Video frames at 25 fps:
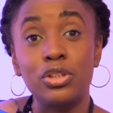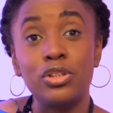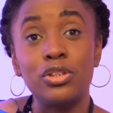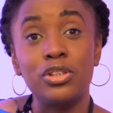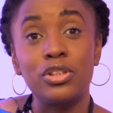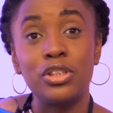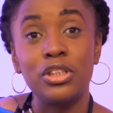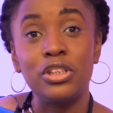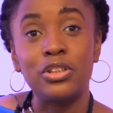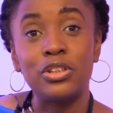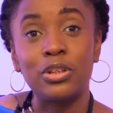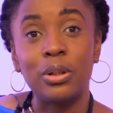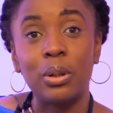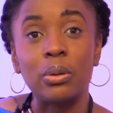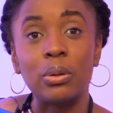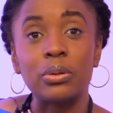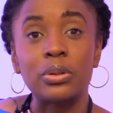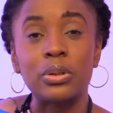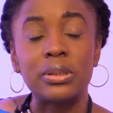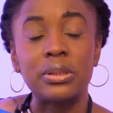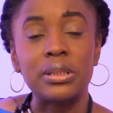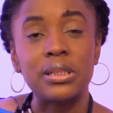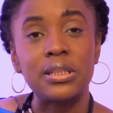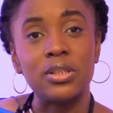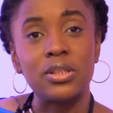teach a lot
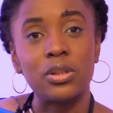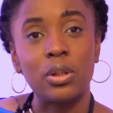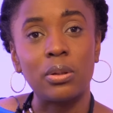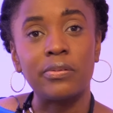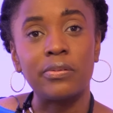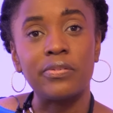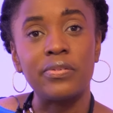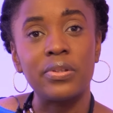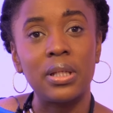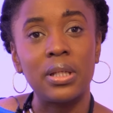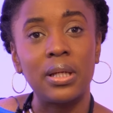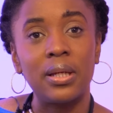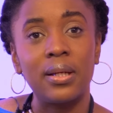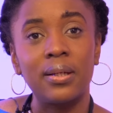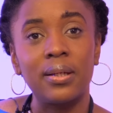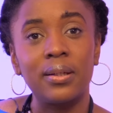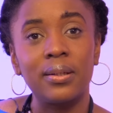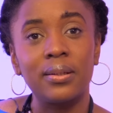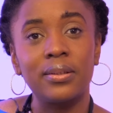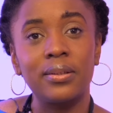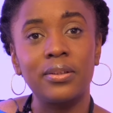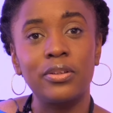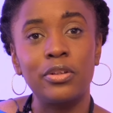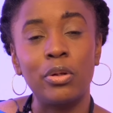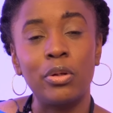on this sort of thing.
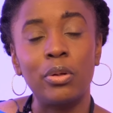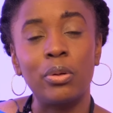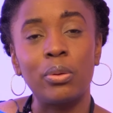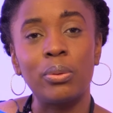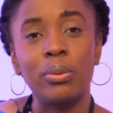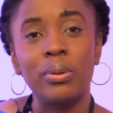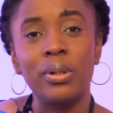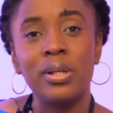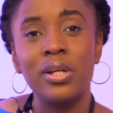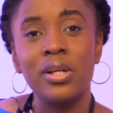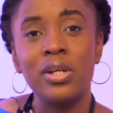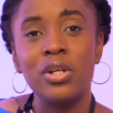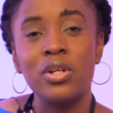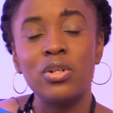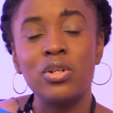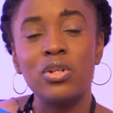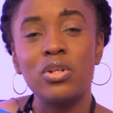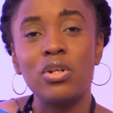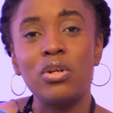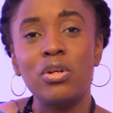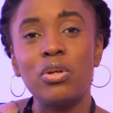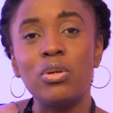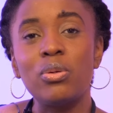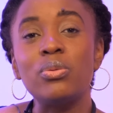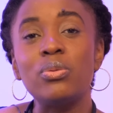You know,
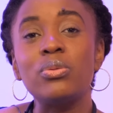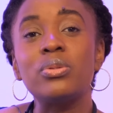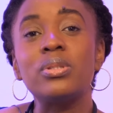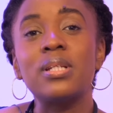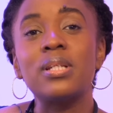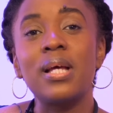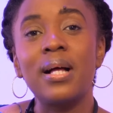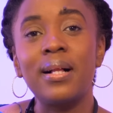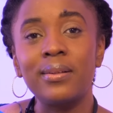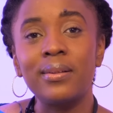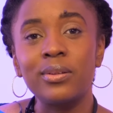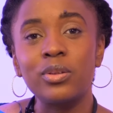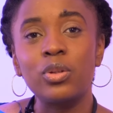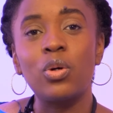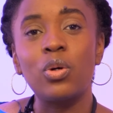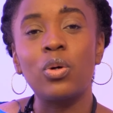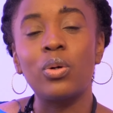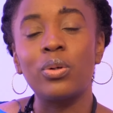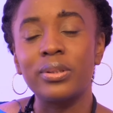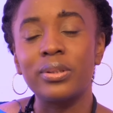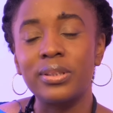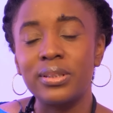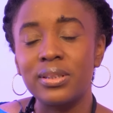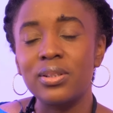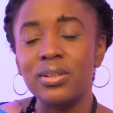you tell
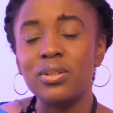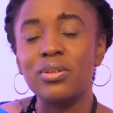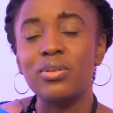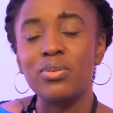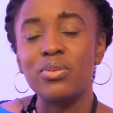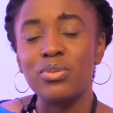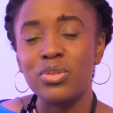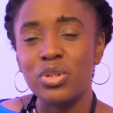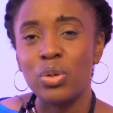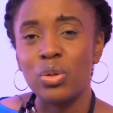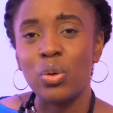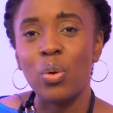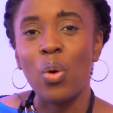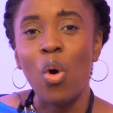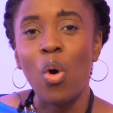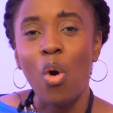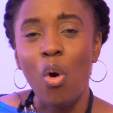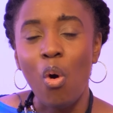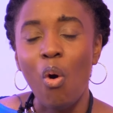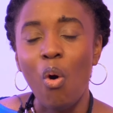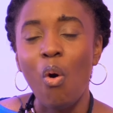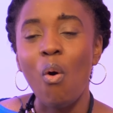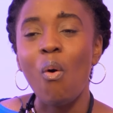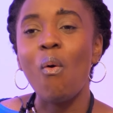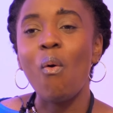God, you know,
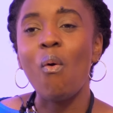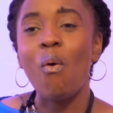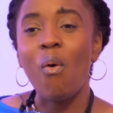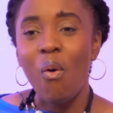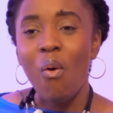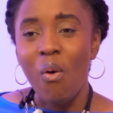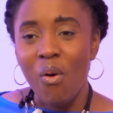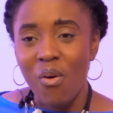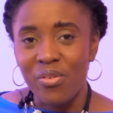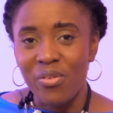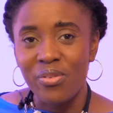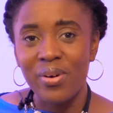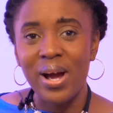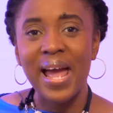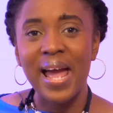uncover